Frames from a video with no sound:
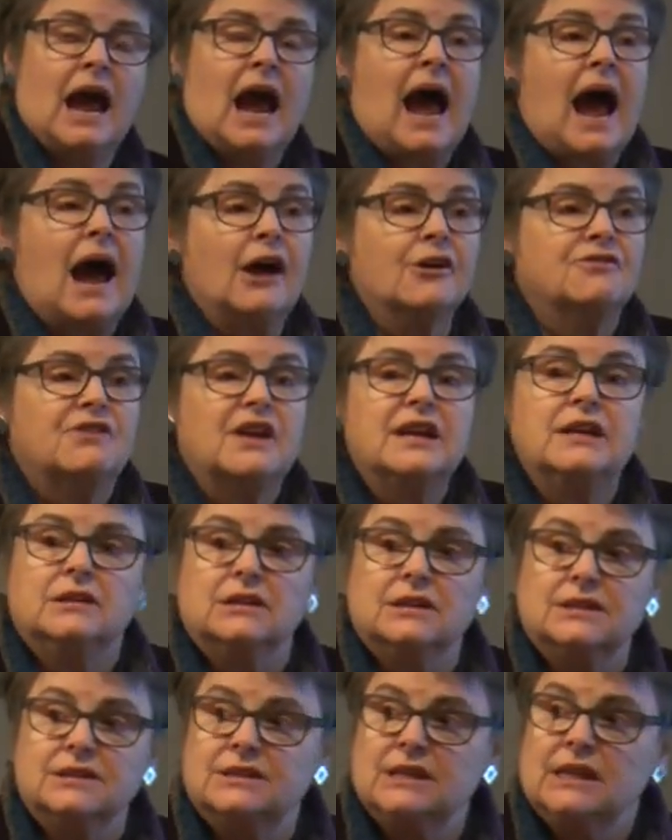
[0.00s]
out of
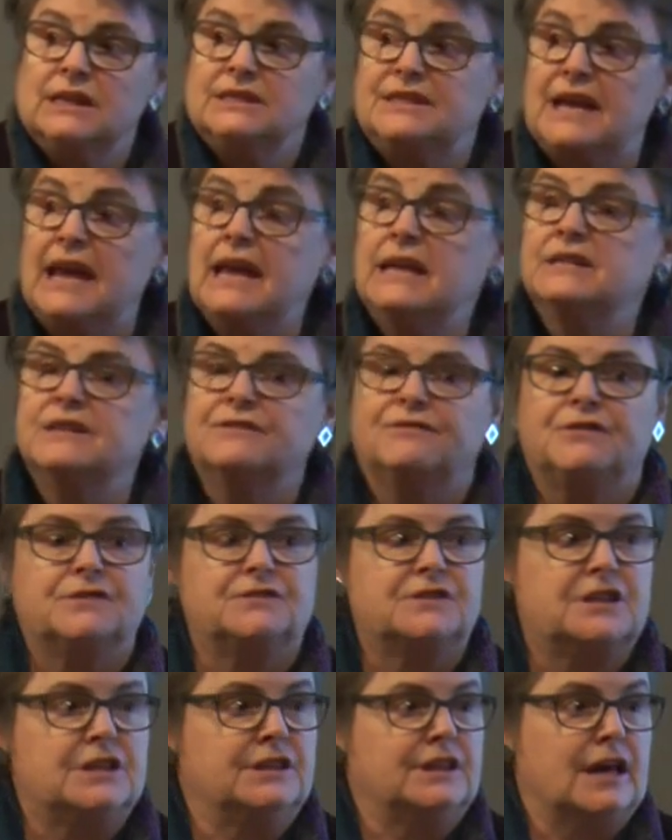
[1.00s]
England 10 to
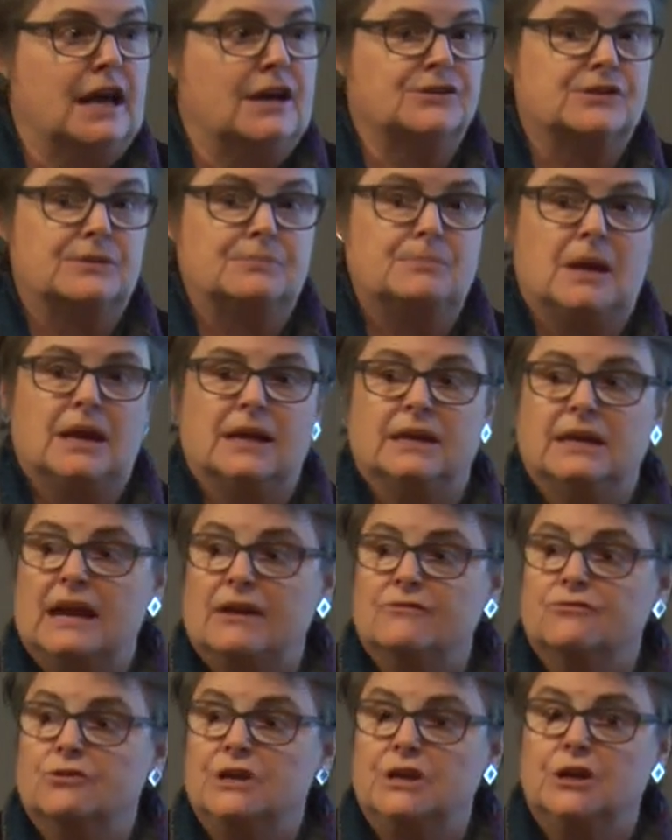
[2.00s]
15,000 men
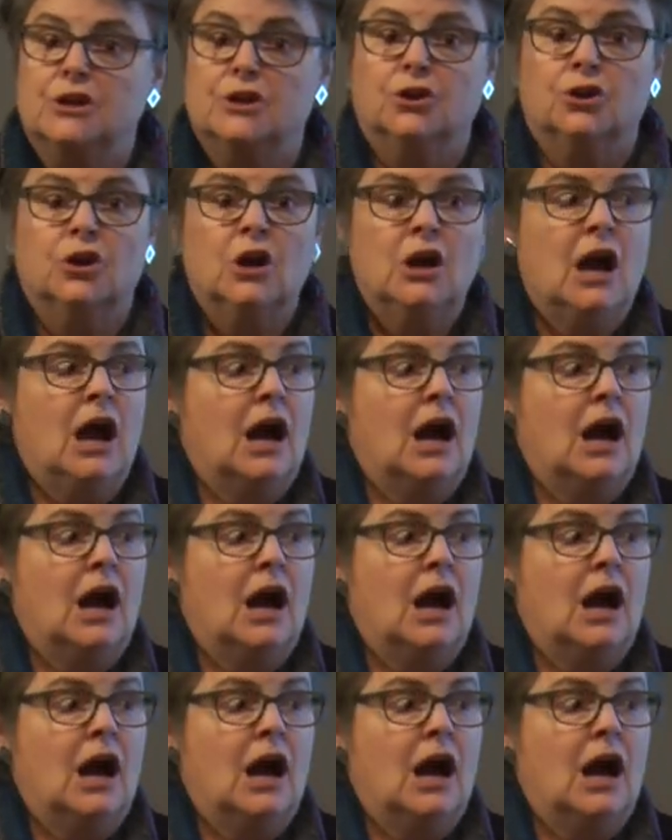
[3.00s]
every year.